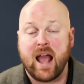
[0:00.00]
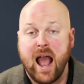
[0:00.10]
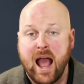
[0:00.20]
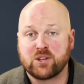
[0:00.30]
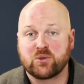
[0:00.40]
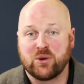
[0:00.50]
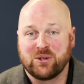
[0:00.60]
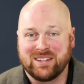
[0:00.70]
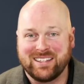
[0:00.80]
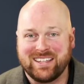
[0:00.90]

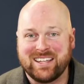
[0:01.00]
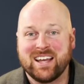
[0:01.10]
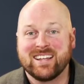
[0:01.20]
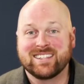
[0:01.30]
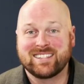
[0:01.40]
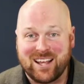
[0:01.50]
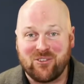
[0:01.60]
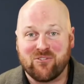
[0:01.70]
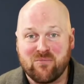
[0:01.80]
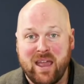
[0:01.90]
actually
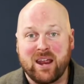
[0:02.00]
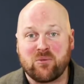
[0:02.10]
self-made,